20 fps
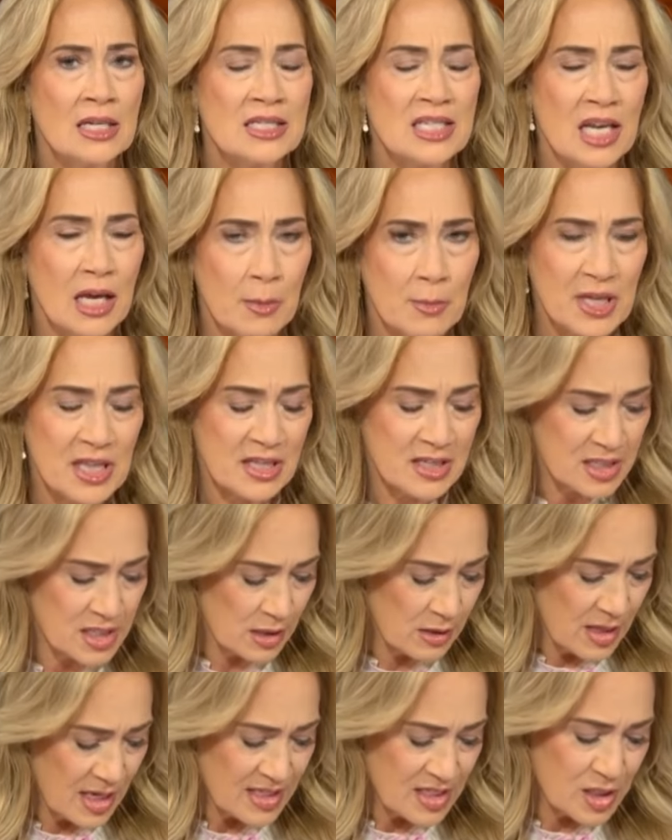Tell me this,
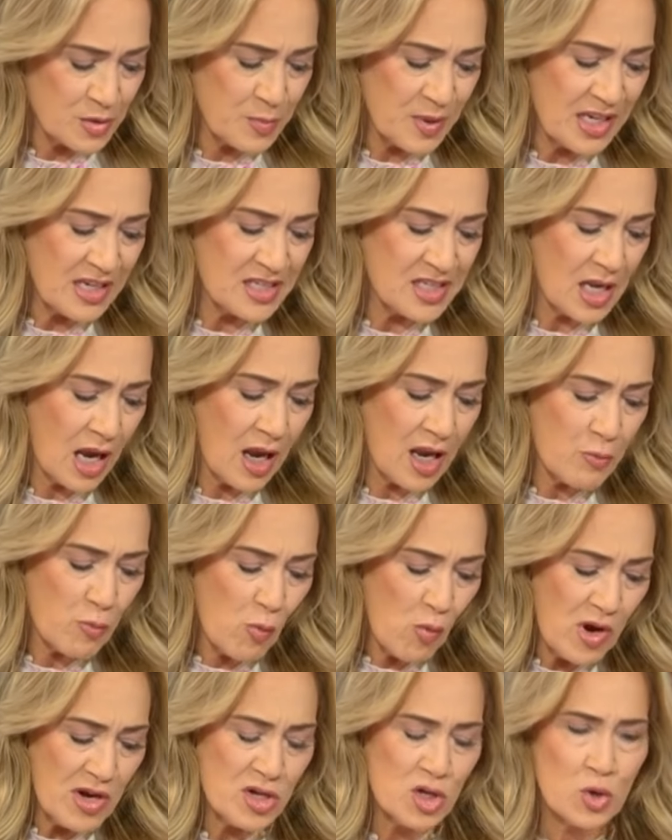Alexis, because I
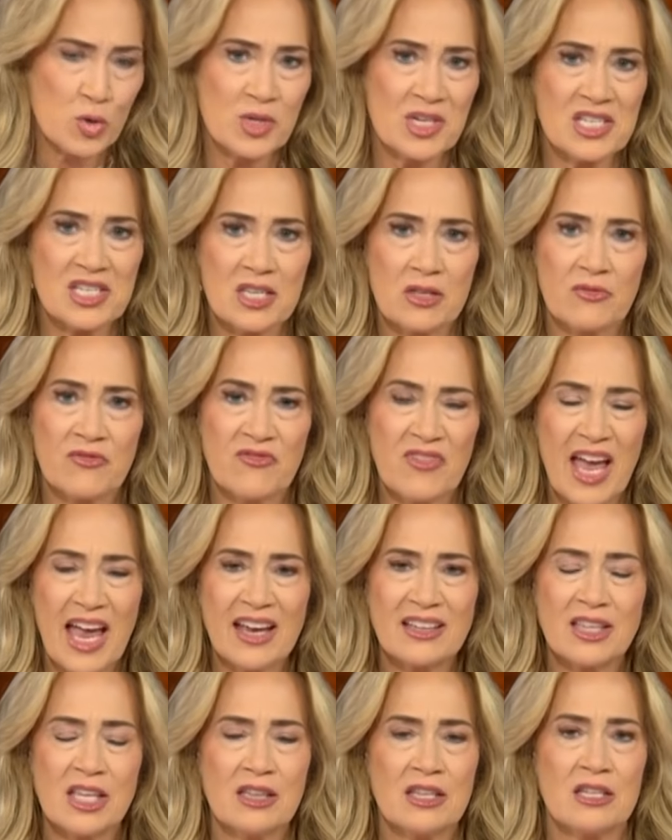wonder, is the
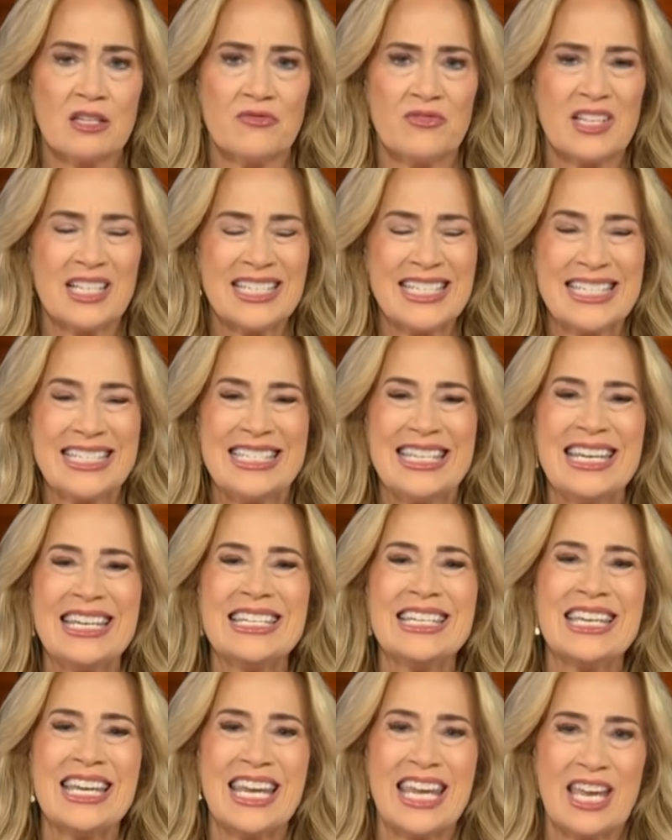fact that the defense
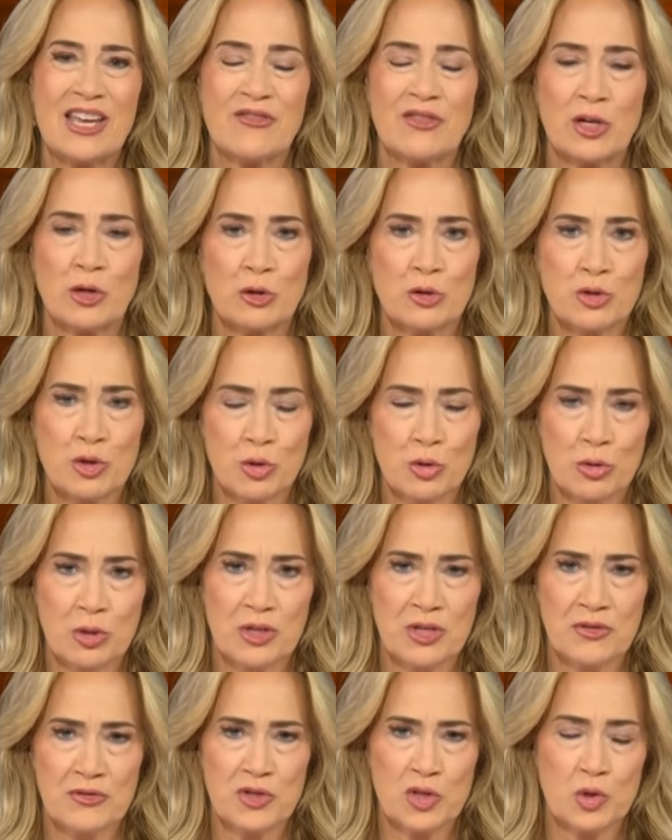didn't give an
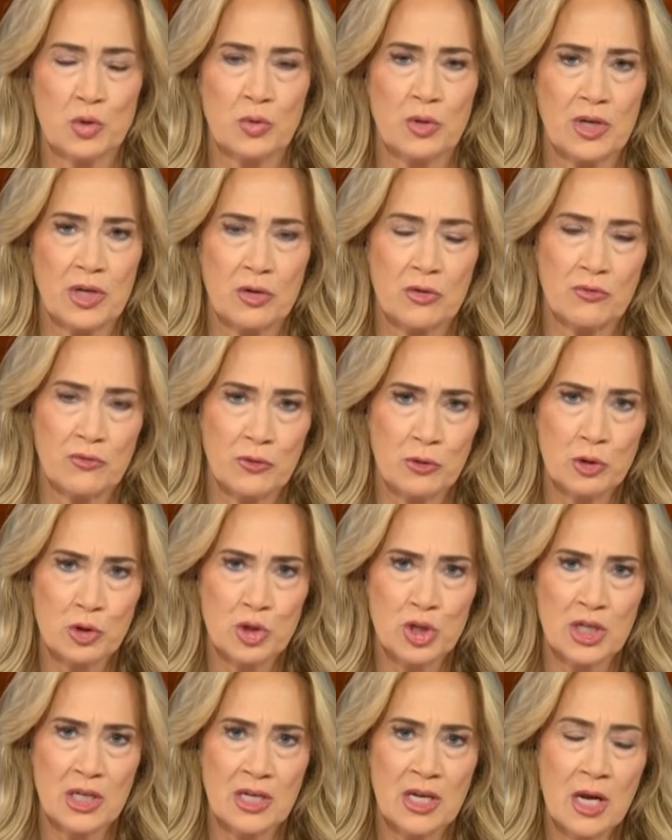alternative story or
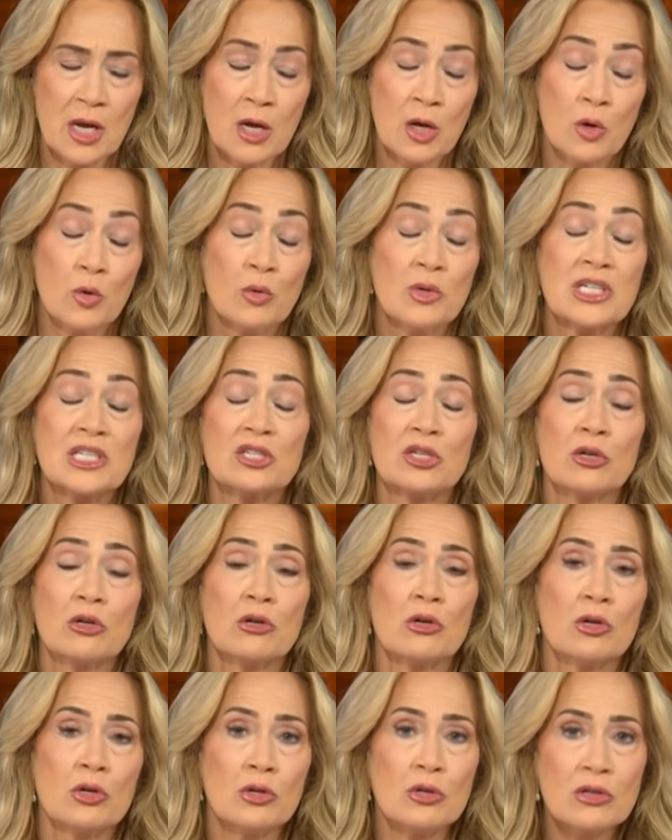version going to
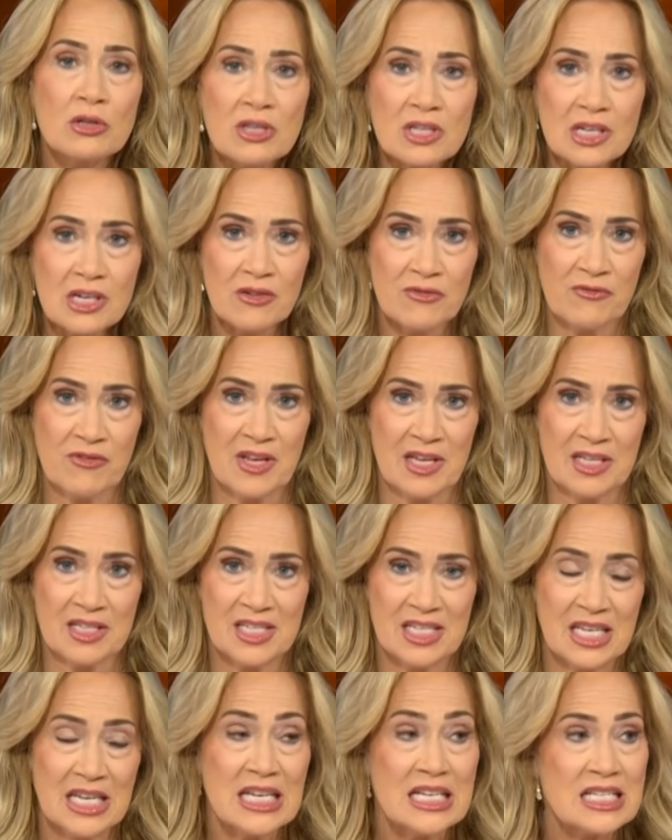hurt the
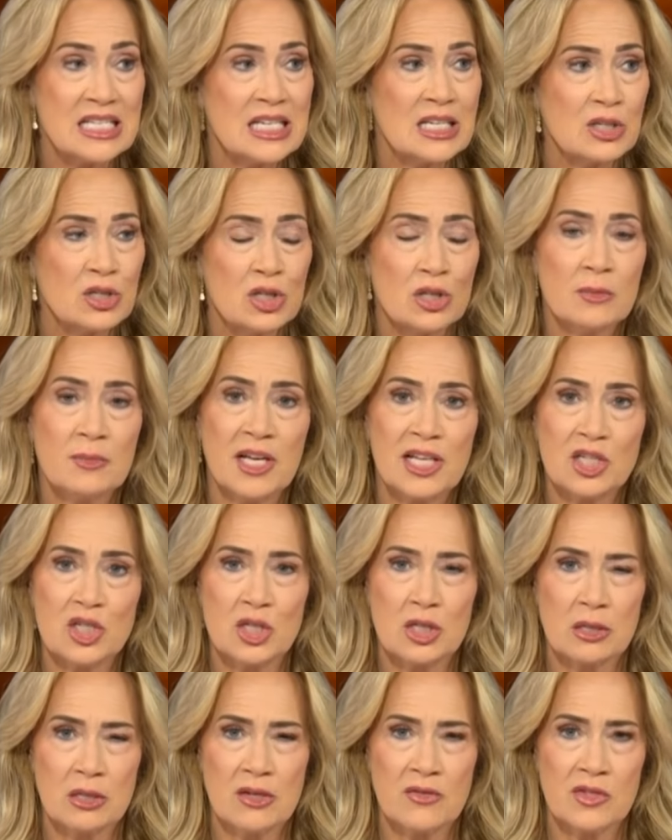defense? Is it too much
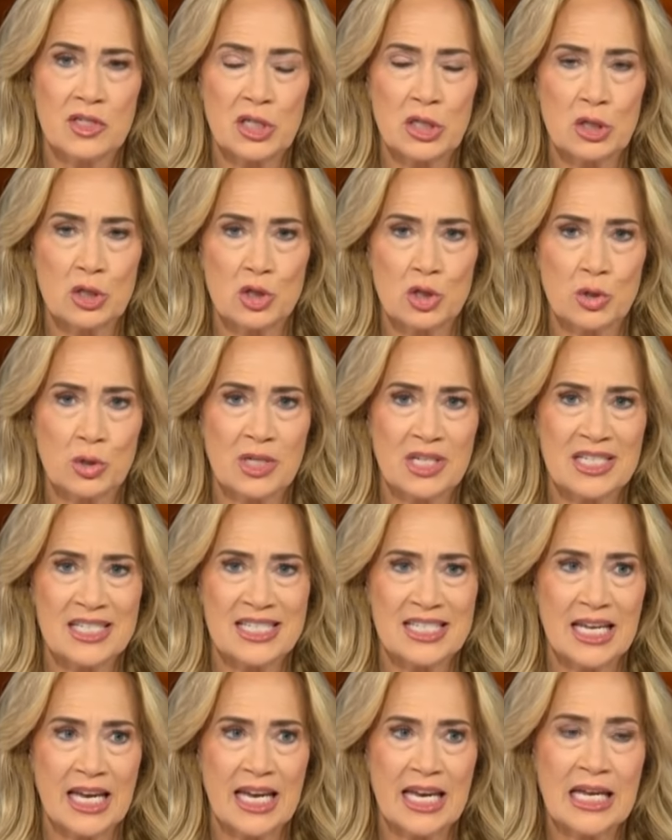to leave it to the jury to
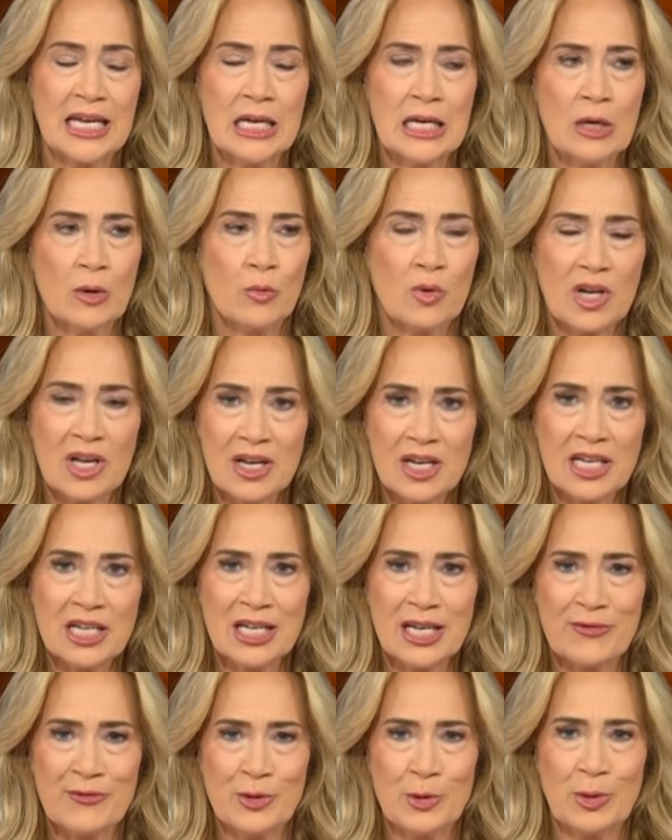say, we're not going
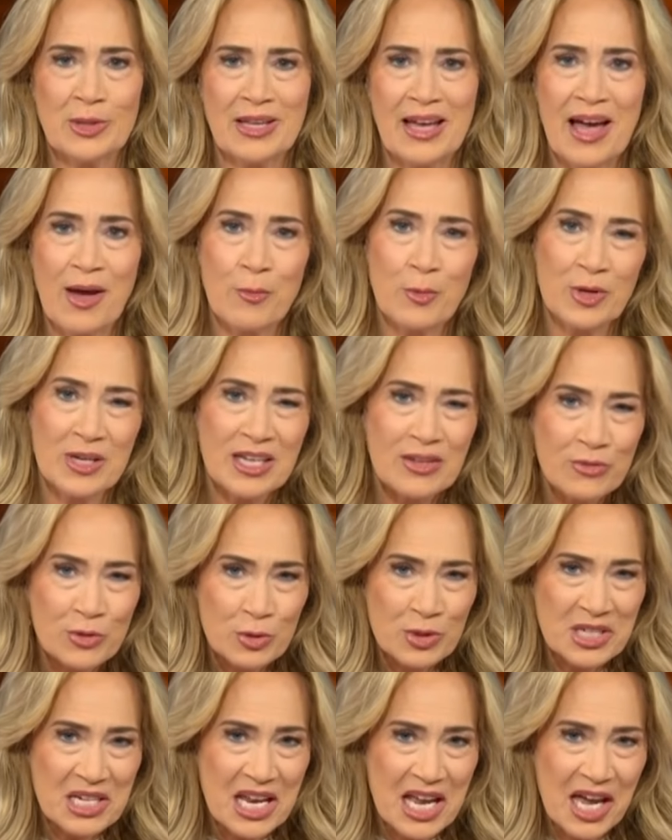to give you a lot, we'll give
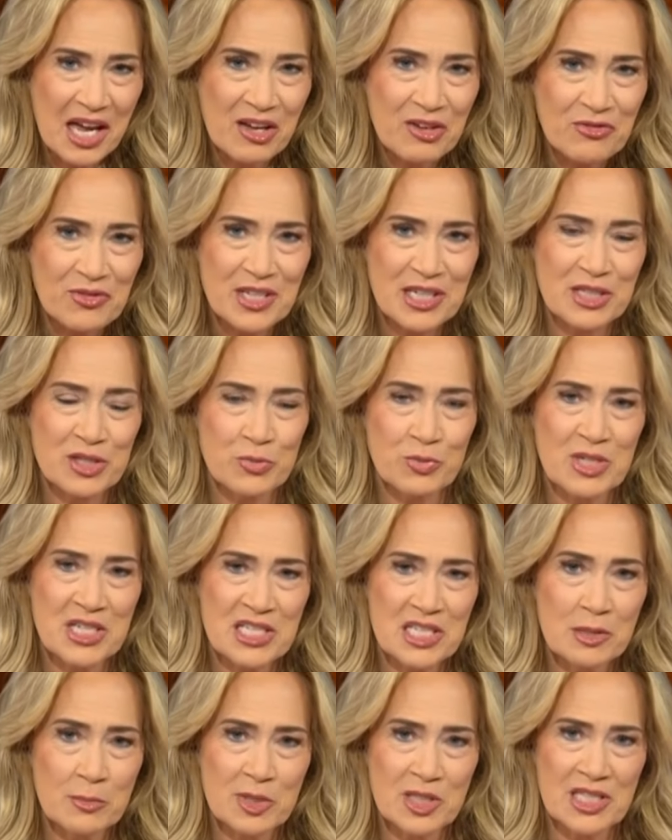you enough that it's
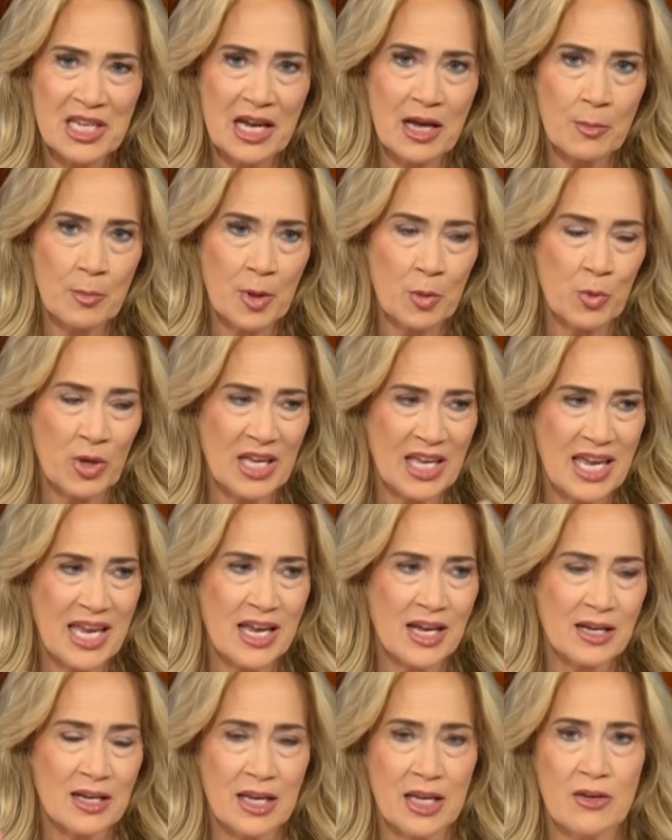reasonable doubt, but we
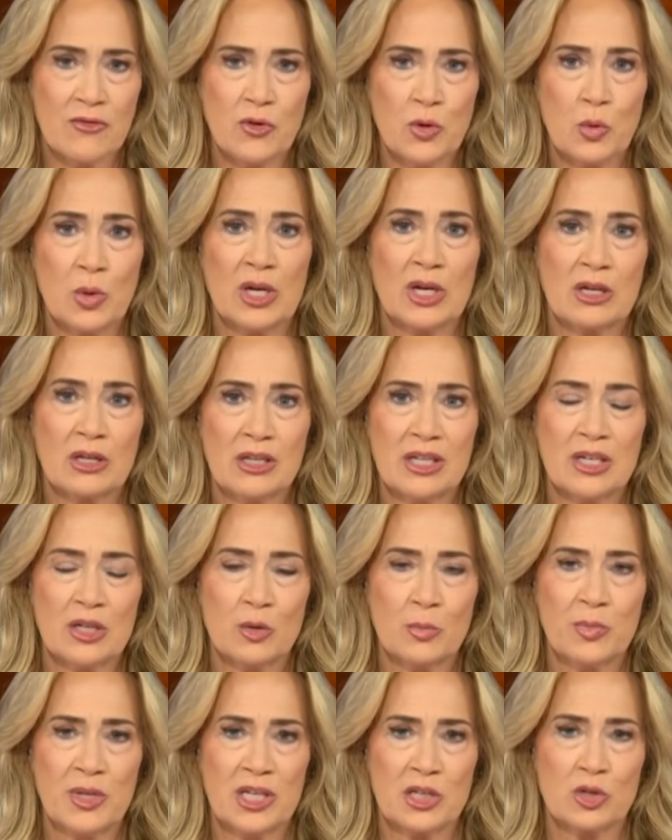can't give you a
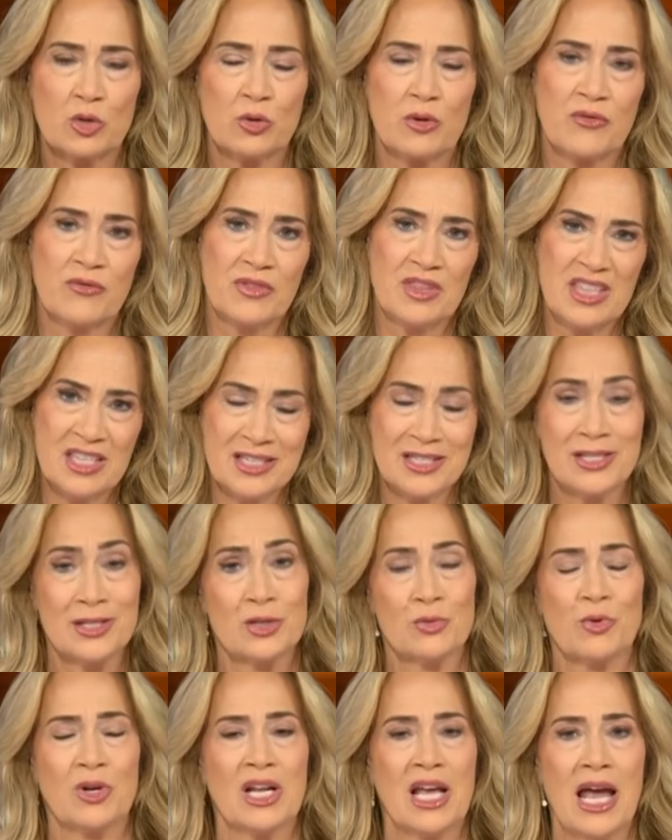clear picture of this
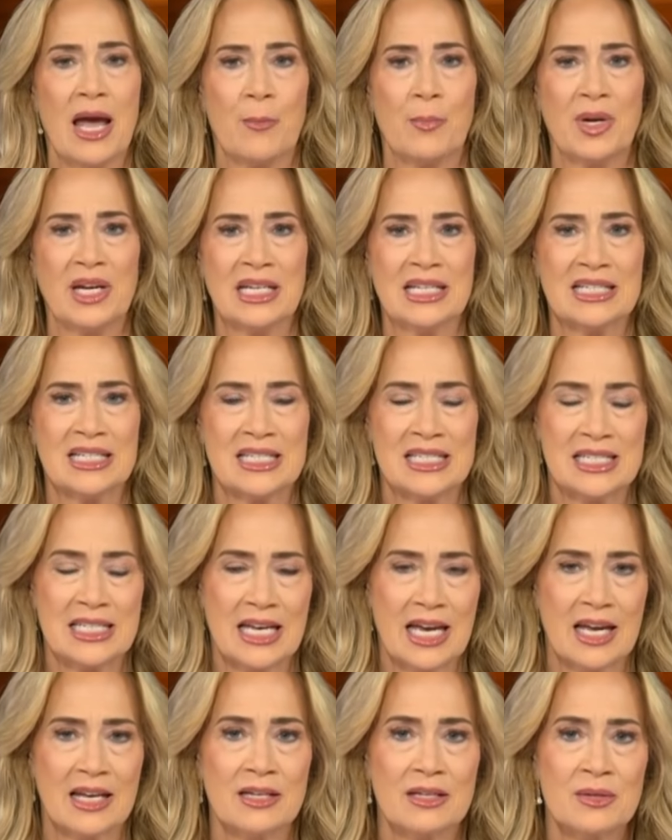is what happened
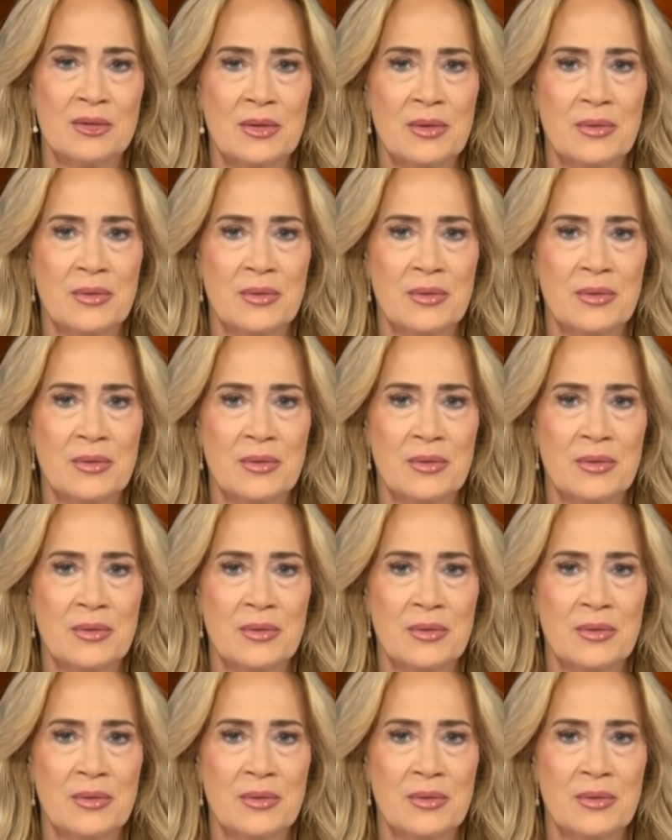instead?